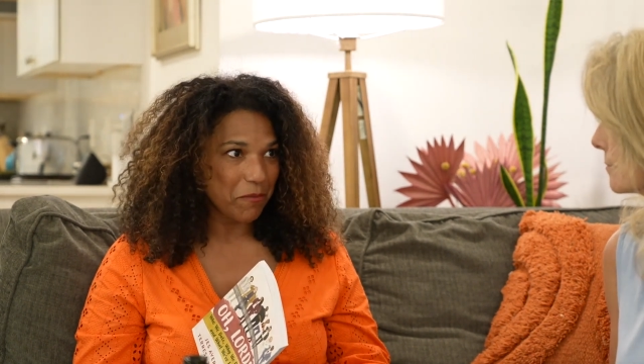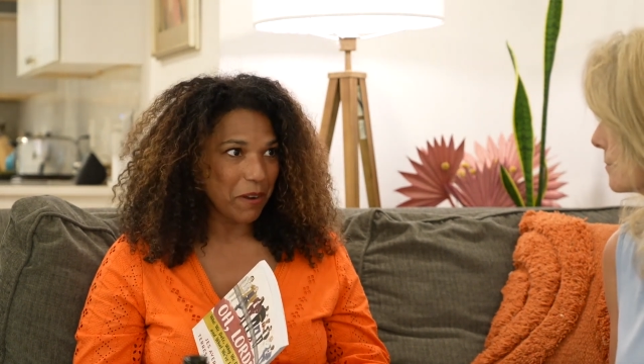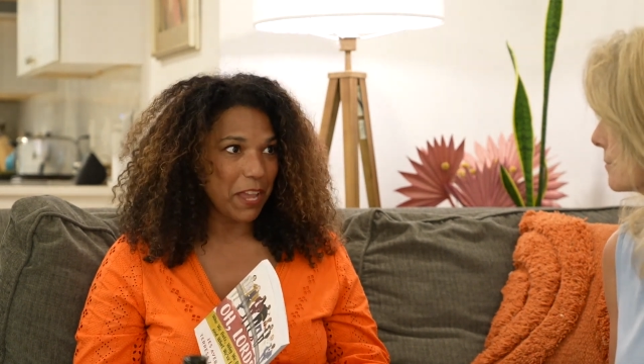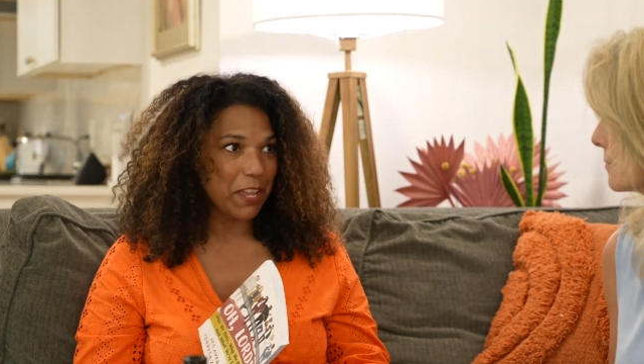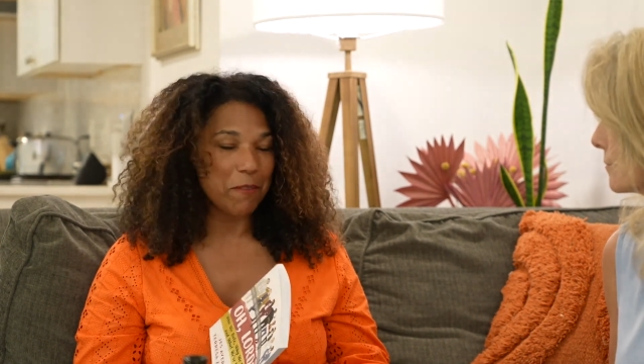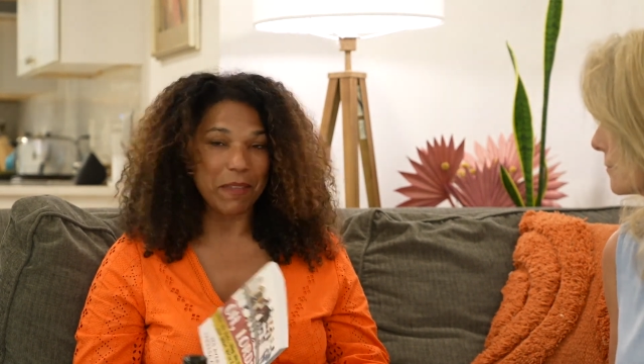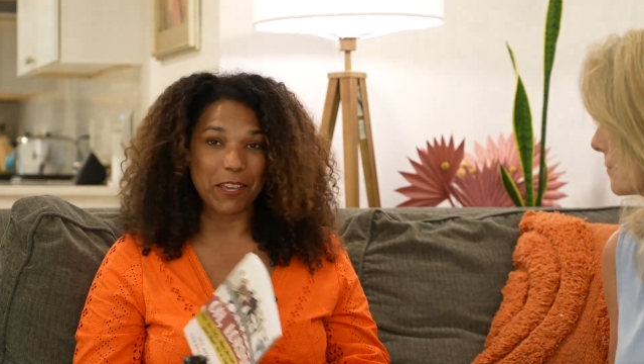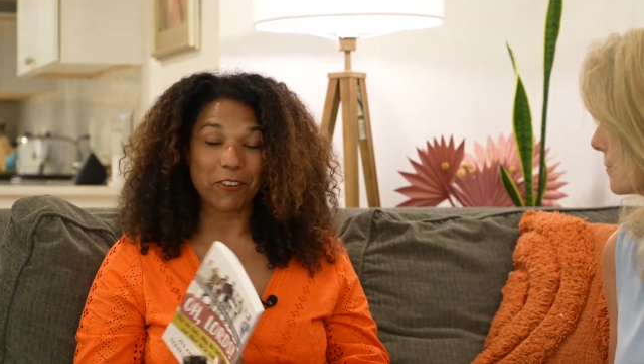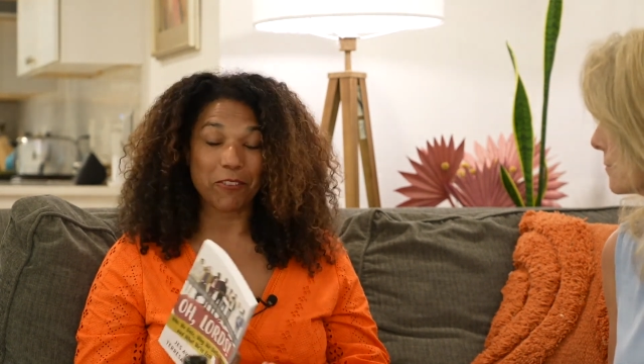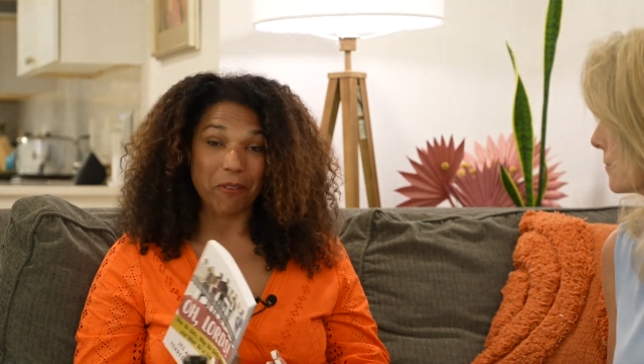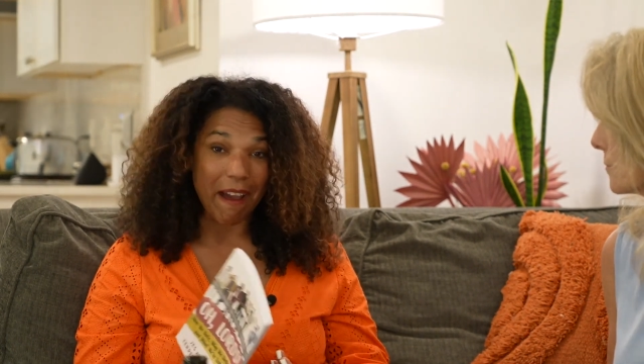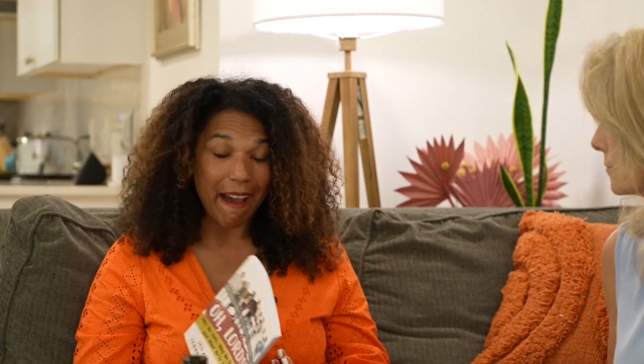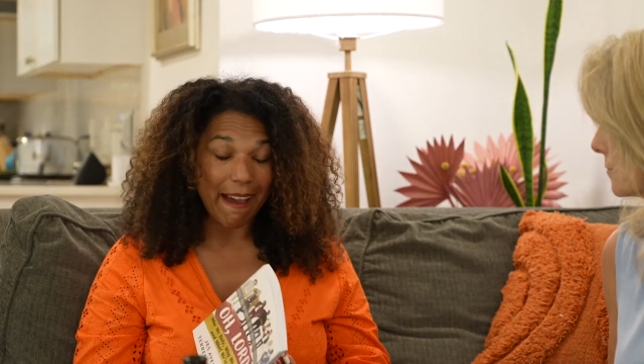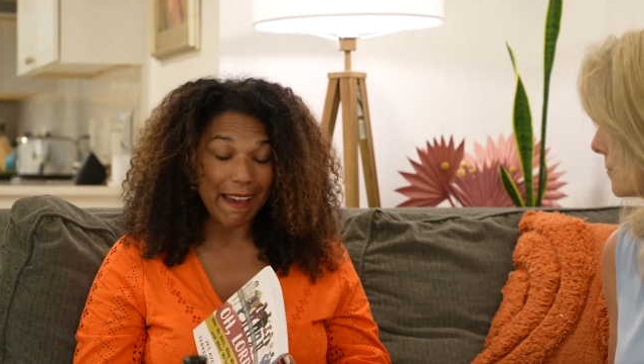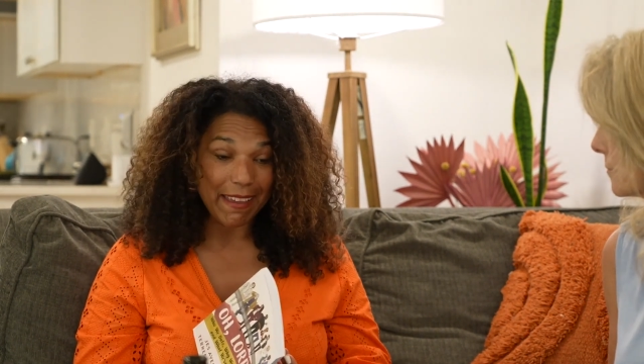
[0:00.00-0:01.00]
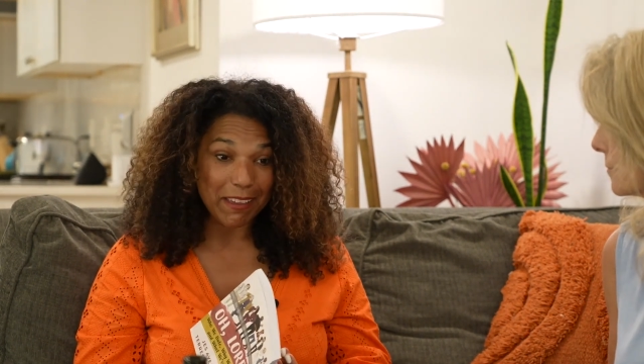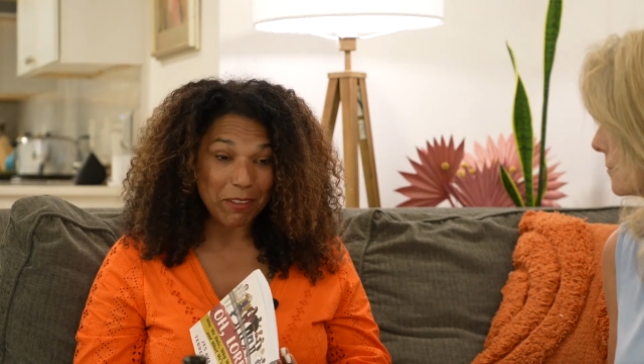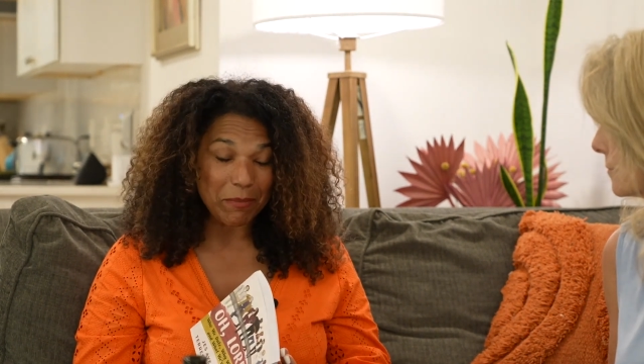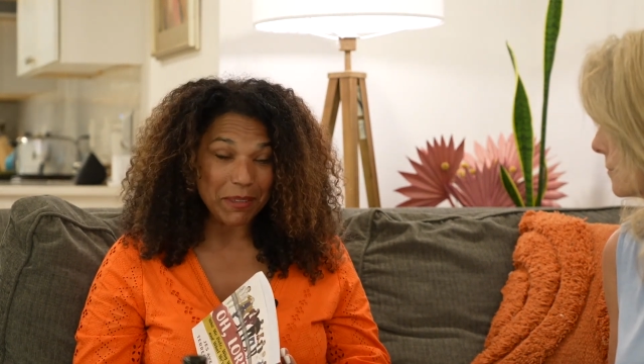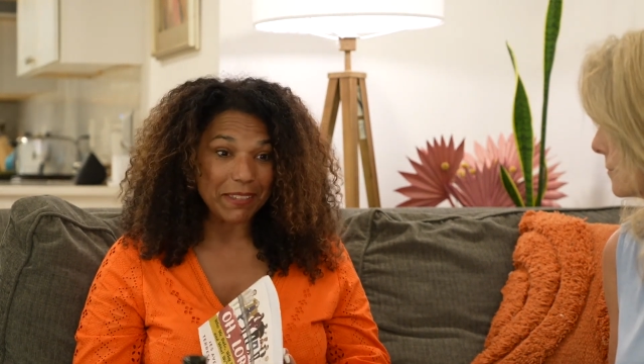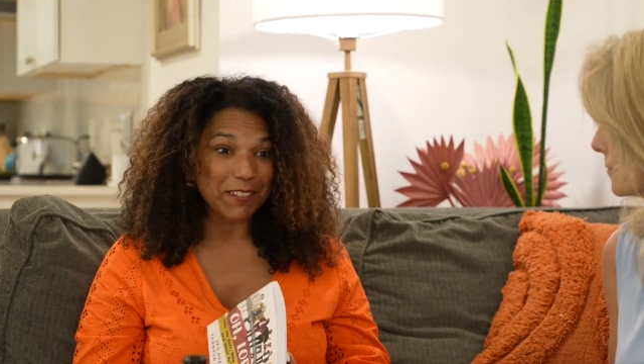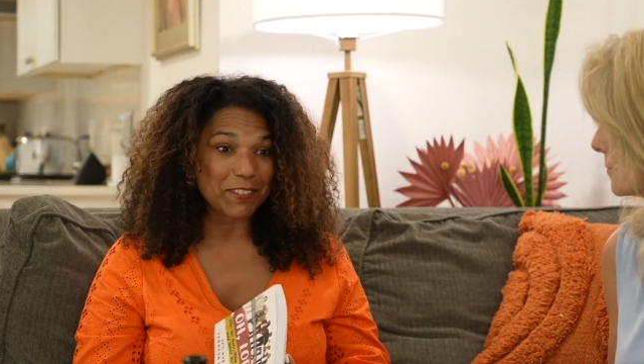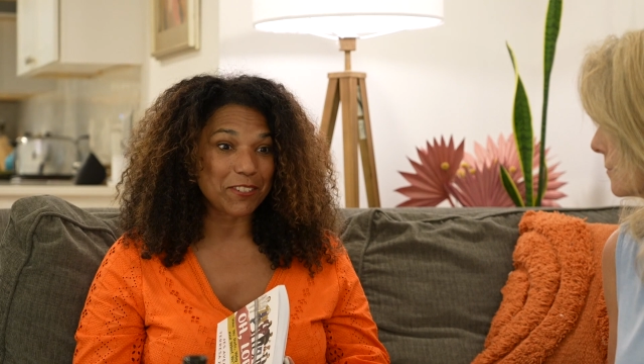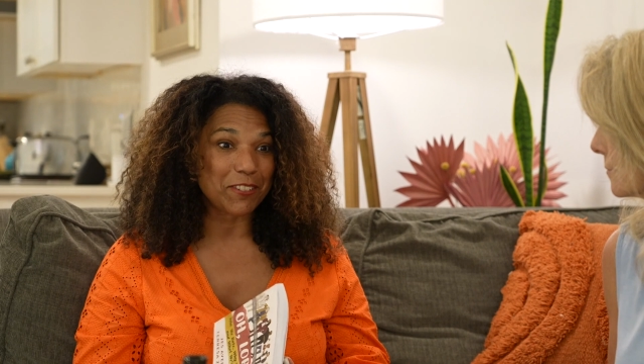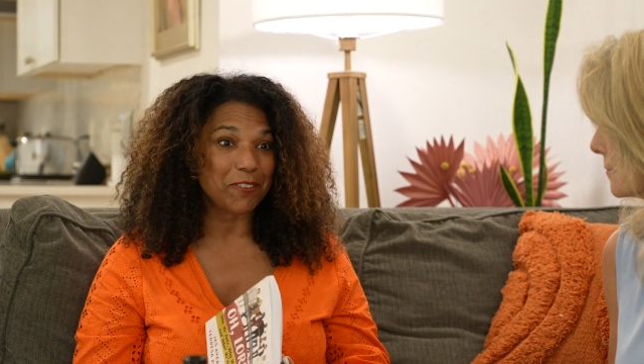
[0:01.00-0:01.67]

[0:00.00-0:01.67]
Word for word: right? You may cry because